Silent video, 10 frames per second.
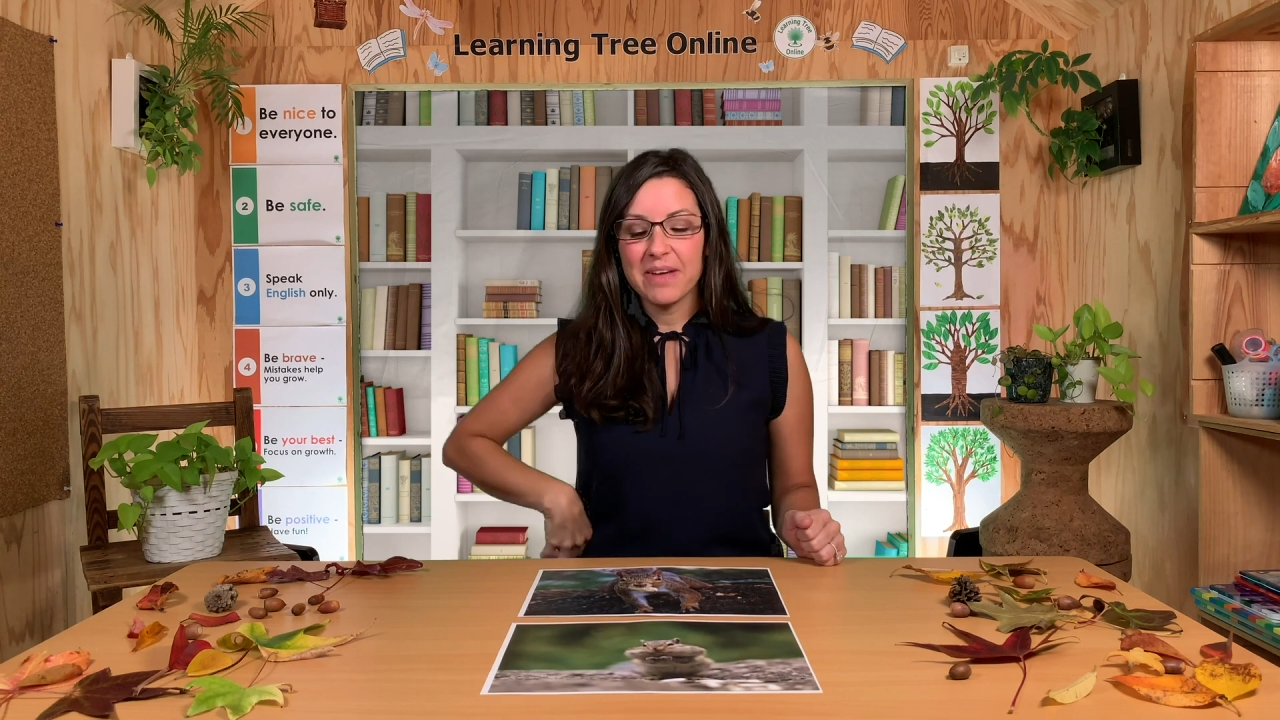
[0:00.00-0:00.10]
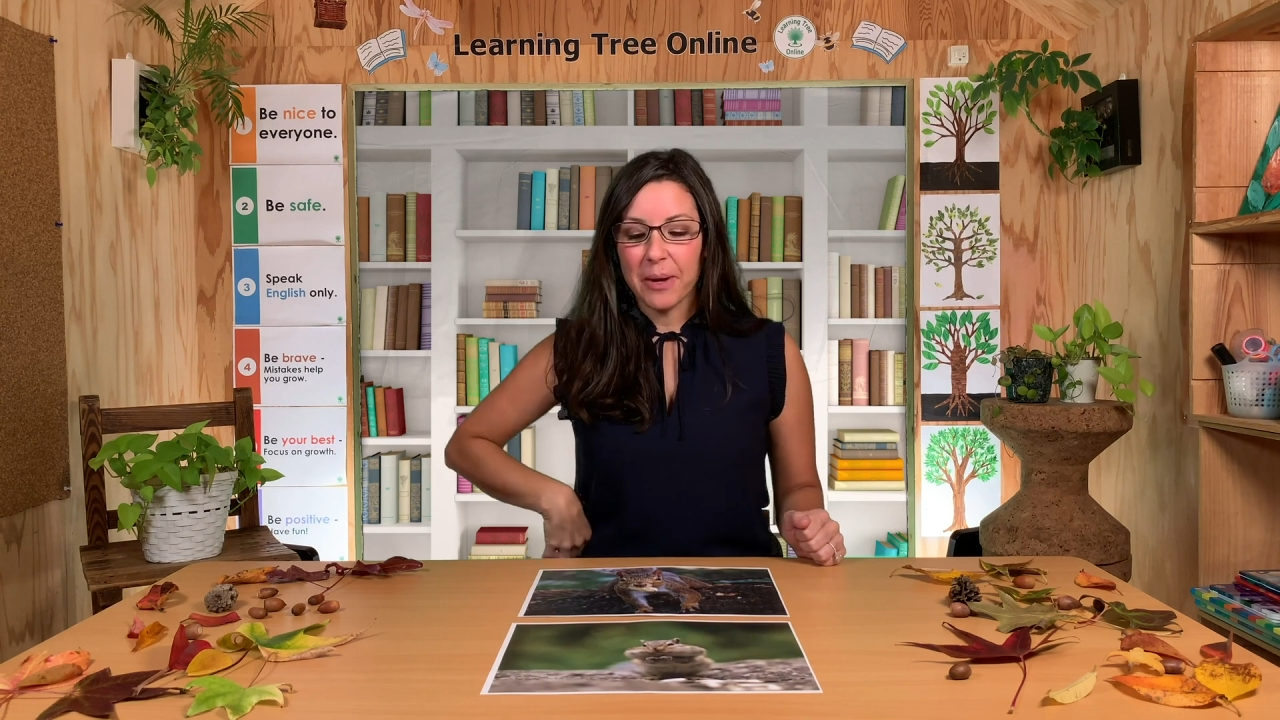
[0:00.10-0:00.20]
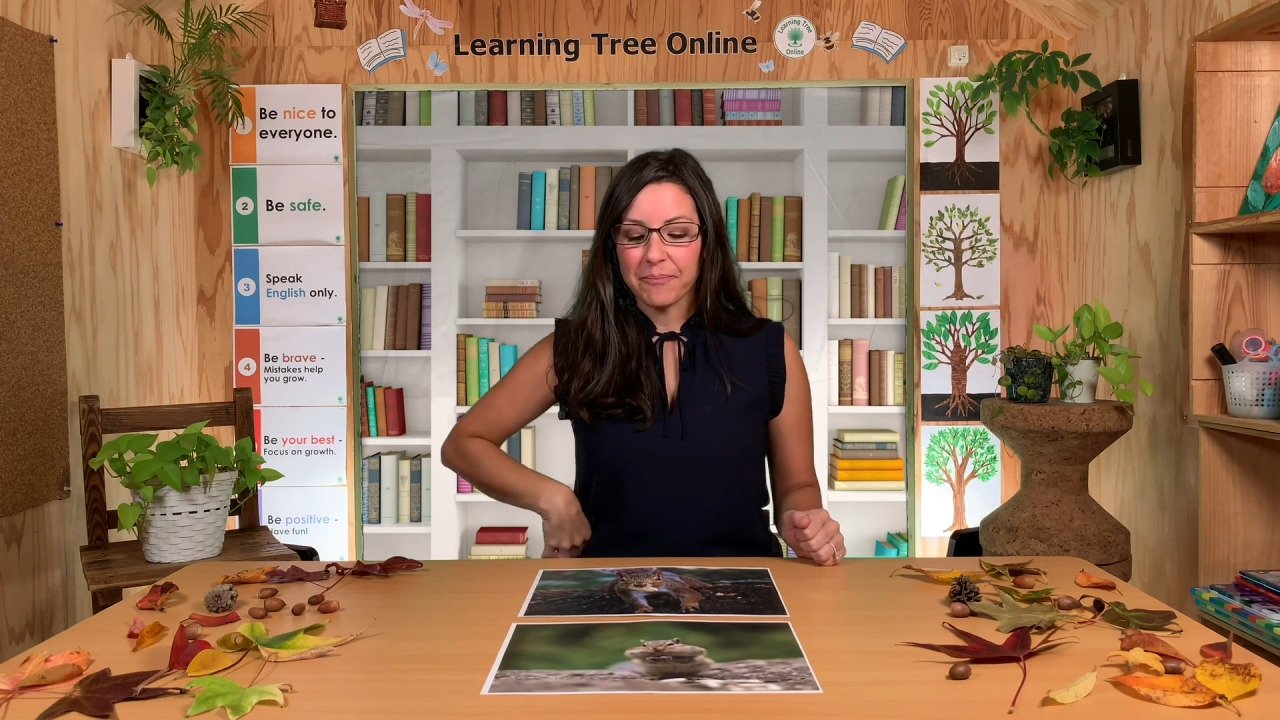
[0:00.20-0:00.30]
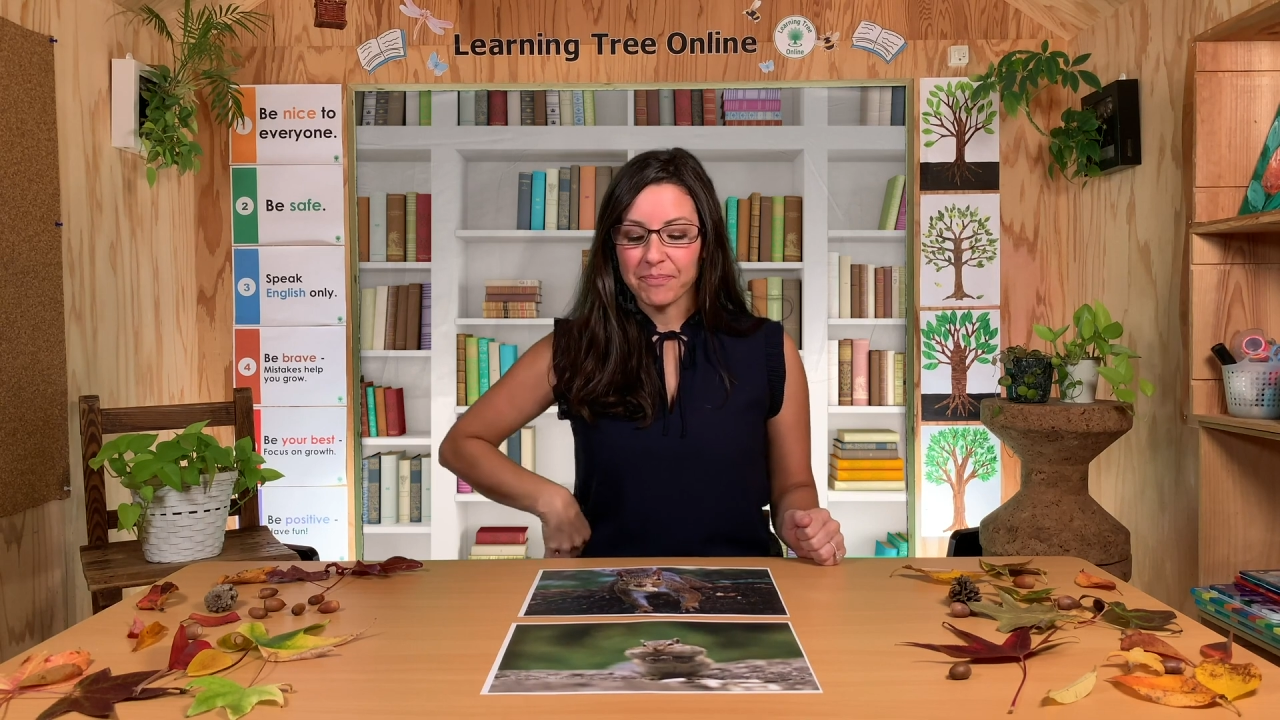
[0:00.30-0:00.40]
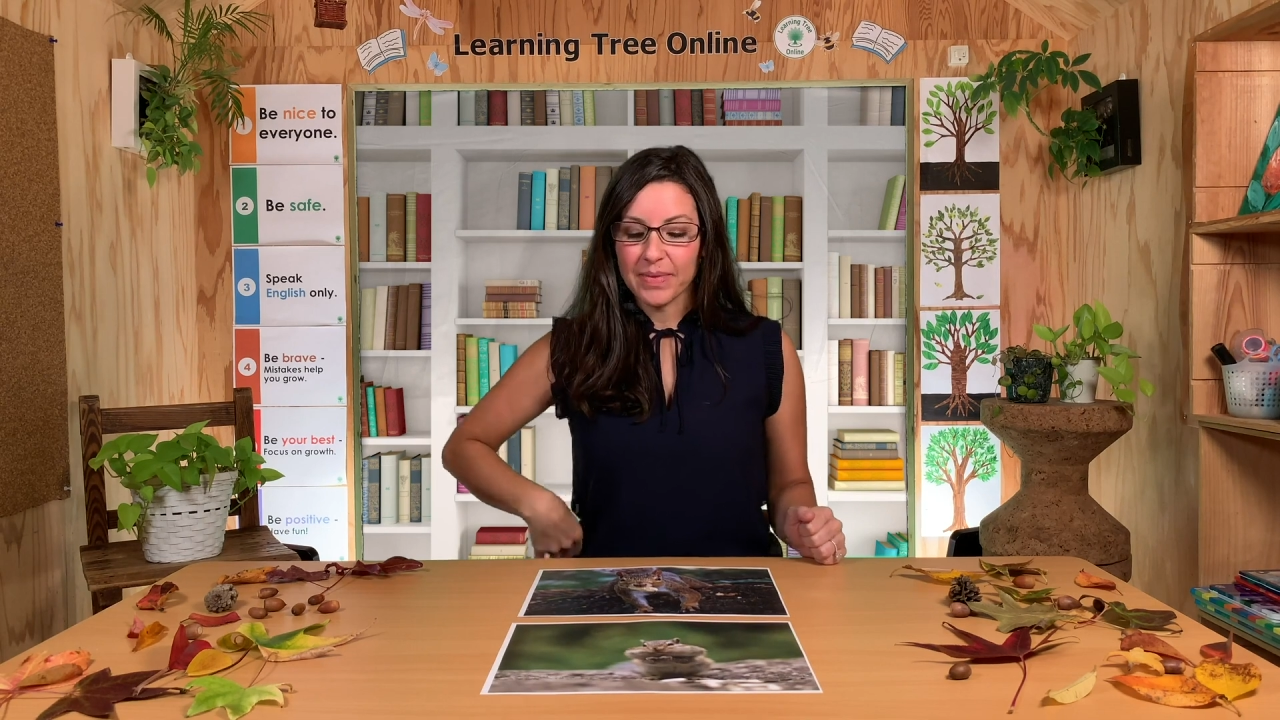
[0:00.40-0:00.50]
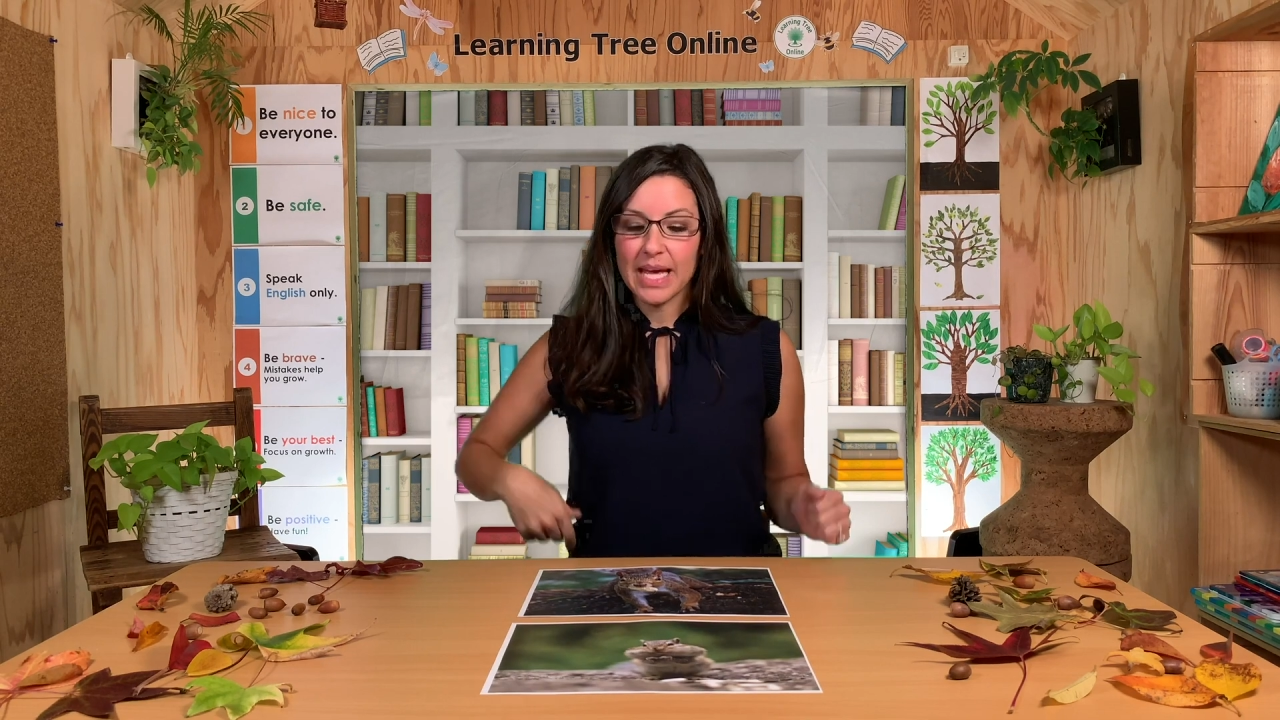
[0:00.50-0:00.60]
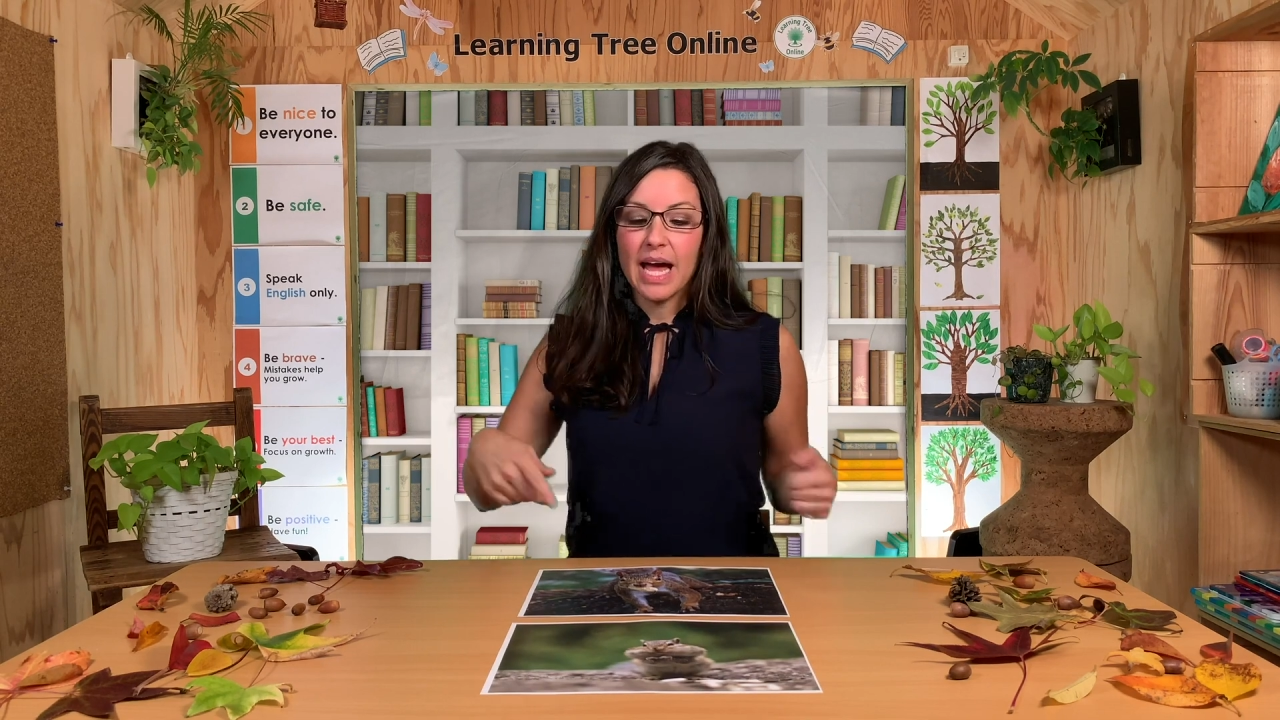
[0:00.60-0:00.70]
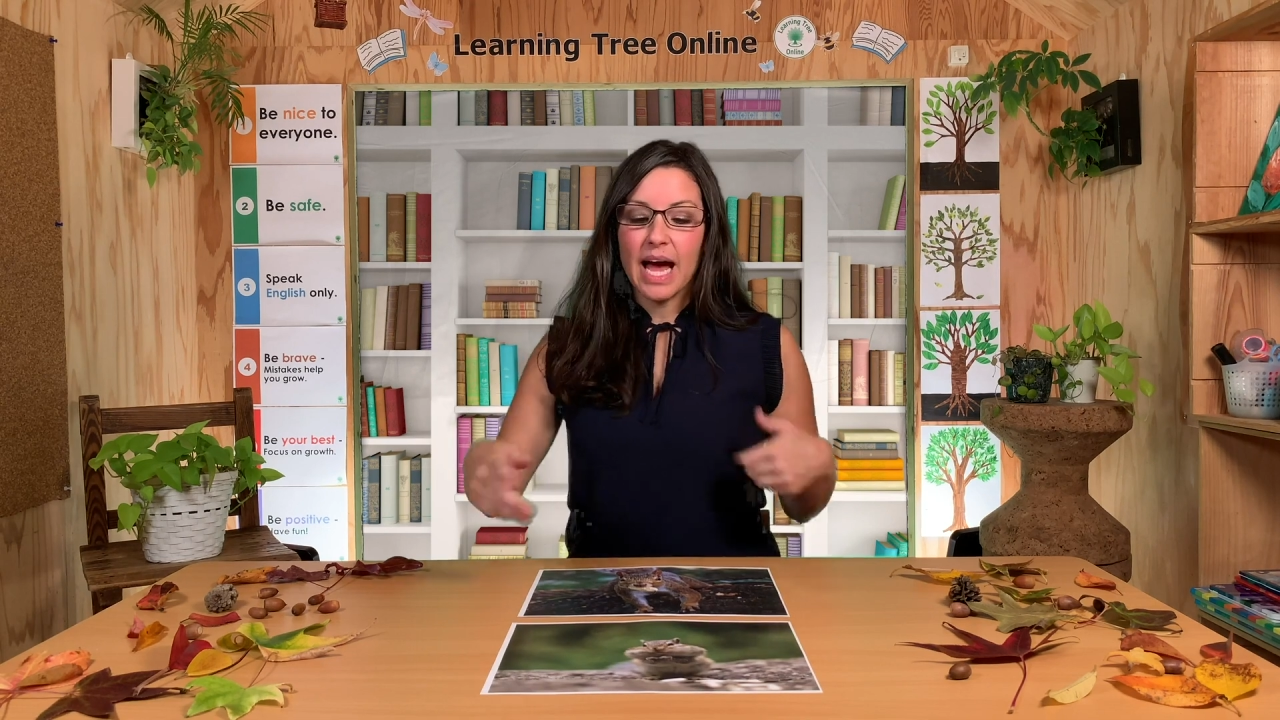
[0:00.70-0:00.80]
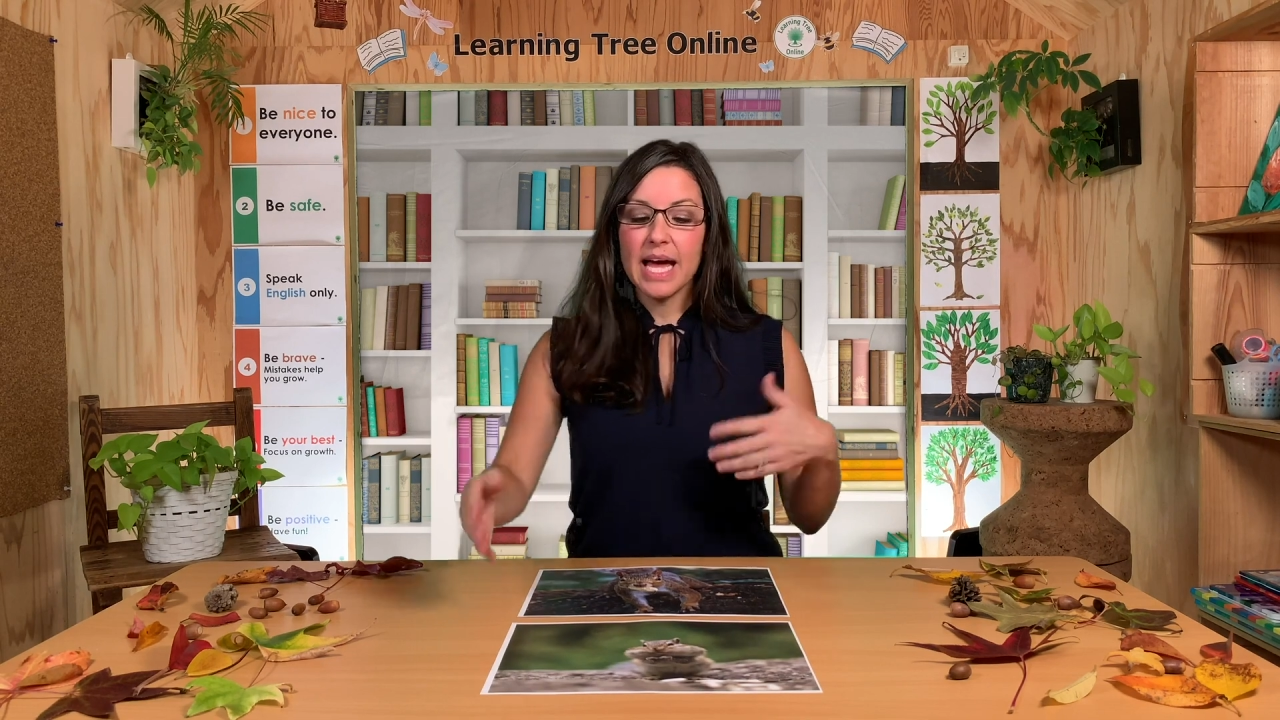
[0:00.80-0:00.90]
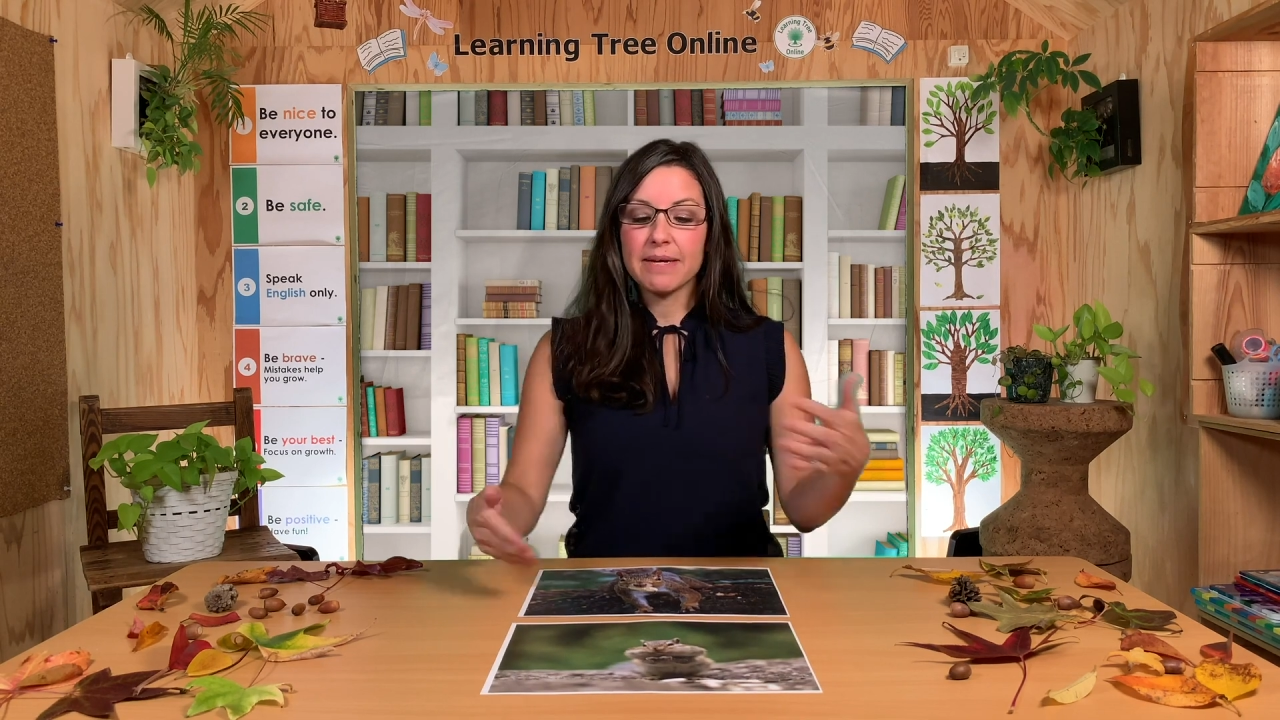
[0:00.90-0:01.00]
we go. I